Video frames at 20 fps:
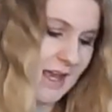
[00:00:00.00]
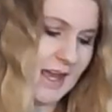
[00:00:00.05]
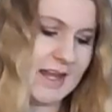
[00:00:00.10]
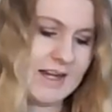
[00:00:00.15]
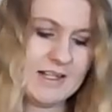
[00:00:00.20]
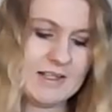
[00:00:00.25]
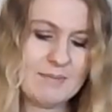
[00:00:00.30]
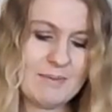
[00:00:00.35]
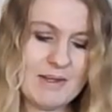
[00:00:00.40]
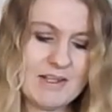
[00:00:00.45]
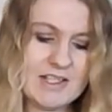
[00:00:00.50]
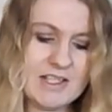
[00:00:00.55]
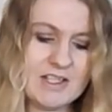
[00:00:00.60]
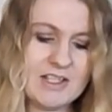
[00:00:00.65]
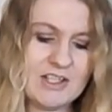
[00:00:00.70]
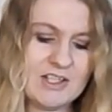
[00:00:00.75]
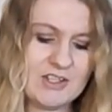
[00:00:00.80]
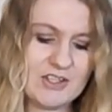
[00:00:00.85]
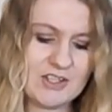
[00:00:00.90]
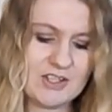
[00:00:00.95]
And it's
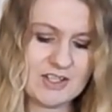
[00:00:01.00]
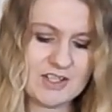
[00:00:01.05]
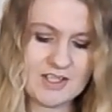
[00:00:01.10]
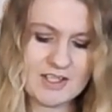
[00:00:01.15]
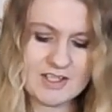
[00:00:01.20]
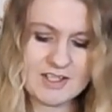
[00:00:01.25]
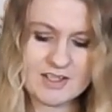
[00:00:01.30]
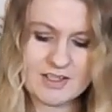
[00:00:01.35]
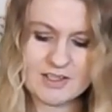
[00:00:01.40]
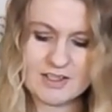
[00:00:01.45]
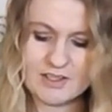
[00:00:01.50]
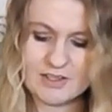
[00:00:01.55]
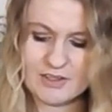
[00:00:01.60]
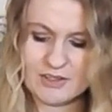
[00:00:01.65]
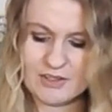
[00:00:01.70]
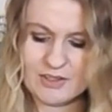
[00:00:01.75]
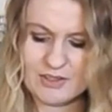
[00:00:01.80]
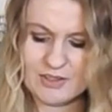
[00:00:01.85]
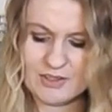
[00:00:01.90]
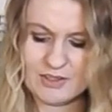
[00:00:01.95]
basically just this
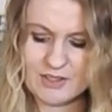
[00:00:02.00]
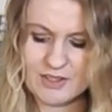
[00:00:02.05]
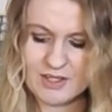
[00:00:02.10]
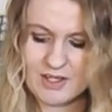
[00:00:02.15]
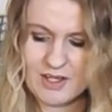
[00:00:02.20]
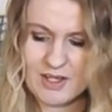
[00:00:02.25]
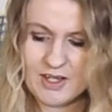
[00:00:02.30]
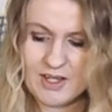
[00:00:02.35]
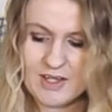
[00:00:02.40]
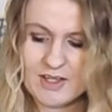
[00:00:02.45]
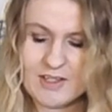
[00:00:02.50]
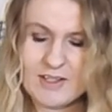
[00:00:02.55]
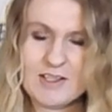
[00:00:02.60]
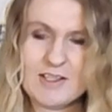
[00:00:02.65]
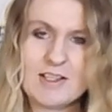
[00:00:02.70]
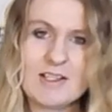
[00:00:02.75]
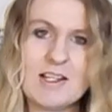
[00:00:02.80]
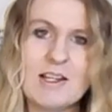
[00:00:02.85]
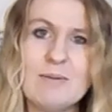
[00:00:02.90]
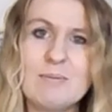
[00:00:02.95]
little
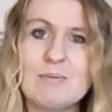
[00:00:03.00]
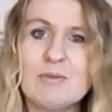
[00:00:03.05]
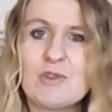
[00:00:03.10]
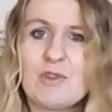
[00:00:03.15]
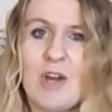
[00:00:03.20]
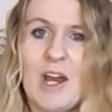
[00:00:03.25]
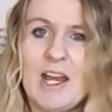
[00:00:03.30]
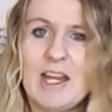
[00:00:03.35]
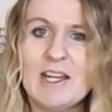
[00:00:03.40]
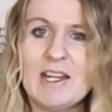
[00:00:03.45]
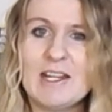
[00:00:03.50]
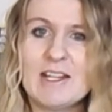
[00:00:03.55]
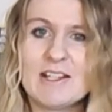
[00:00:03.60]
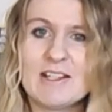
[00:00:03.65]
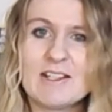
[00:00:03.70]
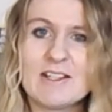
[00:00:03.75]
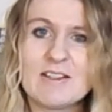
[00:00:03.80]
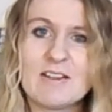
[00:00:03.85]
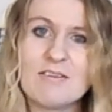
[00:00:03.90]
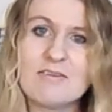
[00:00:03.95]
sleep training
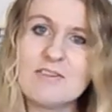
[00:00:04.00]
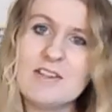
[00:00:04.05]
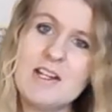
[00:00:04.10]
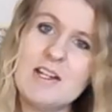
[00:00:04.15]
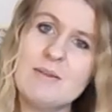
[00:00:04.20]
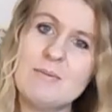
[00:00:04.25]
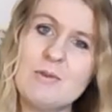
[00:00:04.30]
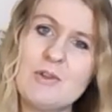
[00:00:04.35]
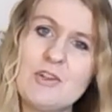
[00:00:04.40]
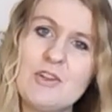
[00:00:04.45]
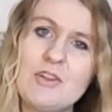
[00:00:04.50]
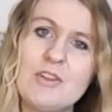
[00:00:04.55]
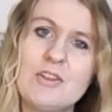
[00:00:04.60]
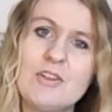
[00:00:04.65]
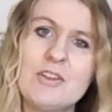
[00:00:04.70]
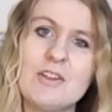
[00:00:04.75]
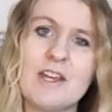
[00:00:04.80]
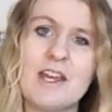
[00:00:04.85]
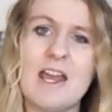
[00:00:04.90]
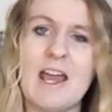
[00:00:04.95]
stuffed
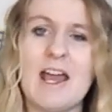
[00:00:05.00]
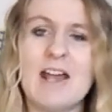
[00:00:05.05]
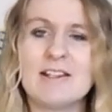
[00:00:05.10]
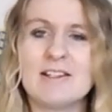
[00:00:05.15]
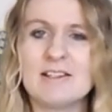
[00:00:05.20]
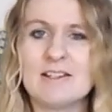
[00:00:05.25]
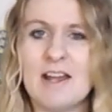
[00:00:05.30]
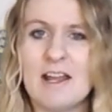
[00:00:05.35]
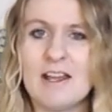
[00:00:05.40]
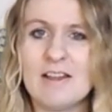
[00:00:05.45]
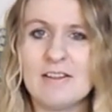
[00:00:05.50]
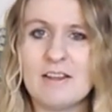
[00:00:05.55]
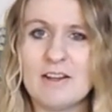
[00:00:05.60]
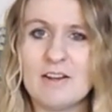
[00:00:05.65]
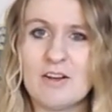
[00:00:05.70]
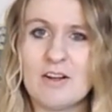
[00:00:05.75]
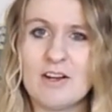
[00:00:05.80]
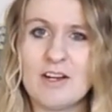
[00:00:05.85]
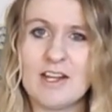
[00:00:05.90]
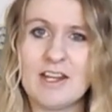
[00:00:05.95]
animal. It has a nightlight
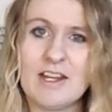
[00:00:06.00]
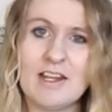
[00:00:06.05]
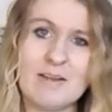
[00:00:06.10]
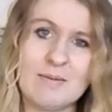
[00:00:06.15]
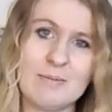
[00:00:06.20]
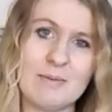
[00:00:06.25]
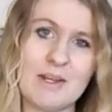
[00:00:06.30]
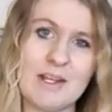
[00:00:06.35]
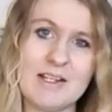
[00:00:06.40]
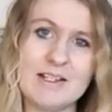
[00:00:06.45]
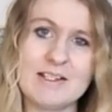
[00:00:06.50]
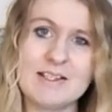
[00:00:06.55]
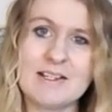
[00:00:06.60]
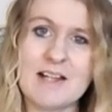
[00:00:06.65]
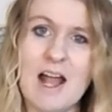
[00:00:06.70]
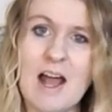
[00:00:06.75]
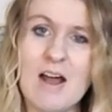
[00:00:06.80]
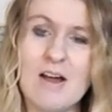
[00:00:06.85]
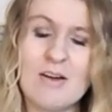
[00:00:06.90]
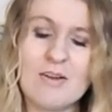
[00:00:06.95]
on it. It plays
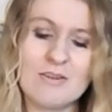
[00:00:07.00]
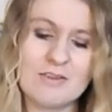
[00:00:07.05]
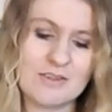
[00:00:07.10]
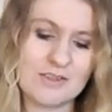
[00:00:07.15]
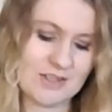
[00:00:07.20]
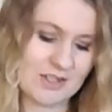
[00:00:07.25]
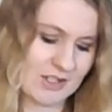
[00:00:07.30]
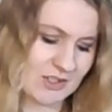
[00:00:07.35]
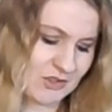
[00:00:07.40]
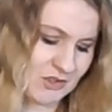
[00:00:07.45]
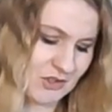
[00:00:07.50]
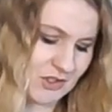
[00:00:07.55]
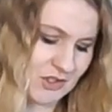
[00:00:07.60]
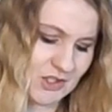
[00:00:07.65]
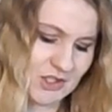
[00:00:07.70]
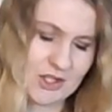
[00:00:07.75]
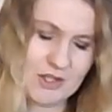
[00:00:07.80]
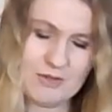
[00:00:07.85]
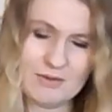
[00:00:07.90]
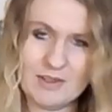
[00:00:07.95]
sounds. It's just a
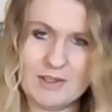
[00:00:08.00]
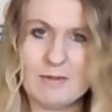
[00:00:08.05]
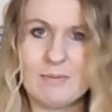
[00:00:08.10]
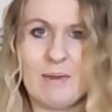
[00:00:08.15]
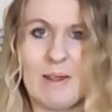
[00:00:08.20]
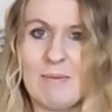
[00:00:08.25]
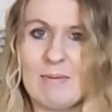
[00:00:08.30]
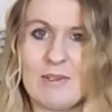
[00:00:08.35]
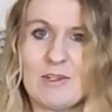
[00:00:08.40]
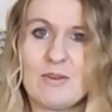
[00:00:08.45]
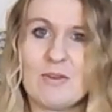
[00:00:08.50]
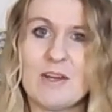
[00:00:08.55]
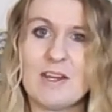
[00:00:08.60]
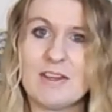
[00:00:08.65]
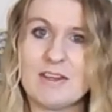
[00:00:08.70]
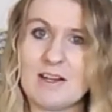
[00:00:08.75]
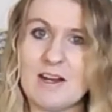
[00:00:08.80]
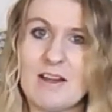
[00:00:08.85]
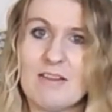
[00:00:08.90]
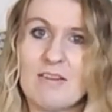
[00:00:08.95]
cute little baby toy
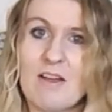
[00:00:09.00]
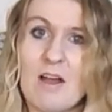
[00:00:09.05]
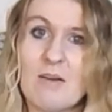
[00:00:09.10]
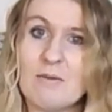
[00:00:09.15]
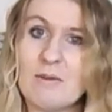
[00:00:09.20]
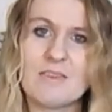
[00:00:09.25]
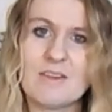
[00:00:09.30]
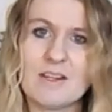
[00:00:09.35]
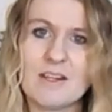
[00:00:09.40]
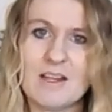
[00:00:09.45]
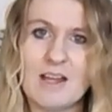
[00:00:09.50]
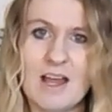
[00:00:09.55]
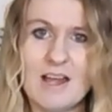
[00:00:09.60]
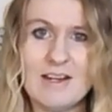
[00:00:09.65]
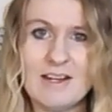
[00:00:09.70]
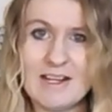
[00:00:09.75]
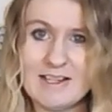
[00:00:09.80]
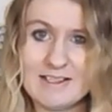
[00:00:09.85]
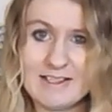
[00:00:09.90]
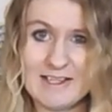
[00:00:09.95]
that I thought would be a
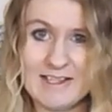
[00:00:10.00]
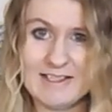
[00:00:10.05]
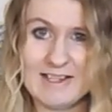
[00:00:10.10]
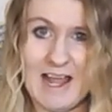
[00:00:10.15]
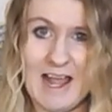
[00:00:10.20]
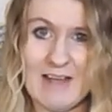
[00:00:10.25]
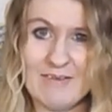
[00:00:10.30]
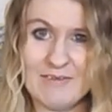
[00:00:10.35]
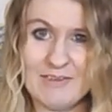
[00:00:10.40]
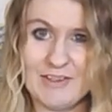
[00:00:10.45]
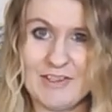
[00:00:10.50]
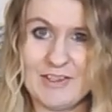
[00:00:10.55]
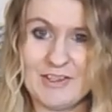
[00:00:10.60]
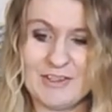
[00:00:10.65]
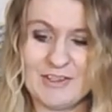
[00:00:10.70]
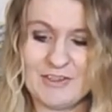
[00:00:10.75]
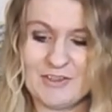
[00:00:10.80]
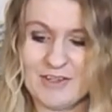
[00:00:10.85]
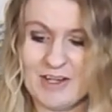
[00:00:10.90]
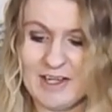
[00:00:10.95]
nice thing to have in the
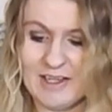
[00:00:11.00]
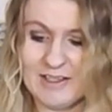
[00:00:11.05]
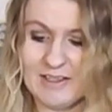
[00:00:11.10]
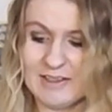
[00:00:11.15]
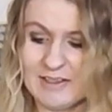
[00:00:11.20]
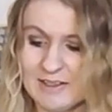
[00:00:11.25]
nursery.